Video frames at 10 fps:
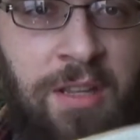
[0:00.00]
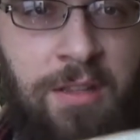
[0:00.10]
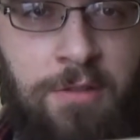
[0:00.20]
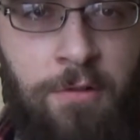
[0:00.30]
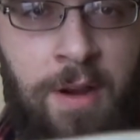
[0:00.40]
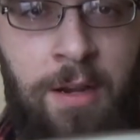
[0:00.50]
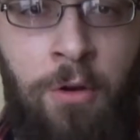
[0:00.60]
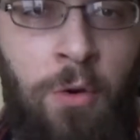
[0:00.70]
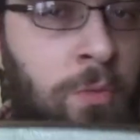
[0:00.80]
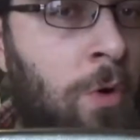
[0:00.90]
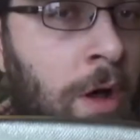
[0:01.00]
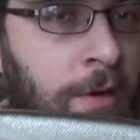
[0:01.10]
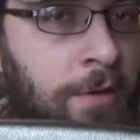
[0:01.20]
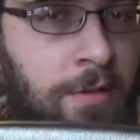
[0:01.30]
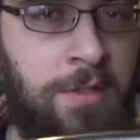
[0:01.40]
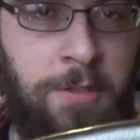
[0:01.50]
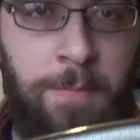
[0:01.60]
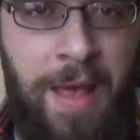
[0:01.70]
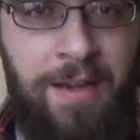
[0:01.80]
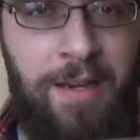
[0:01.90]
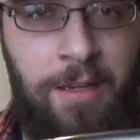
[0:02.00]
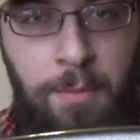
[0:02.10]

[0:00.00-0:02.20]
These are great in cold water. They're suspending.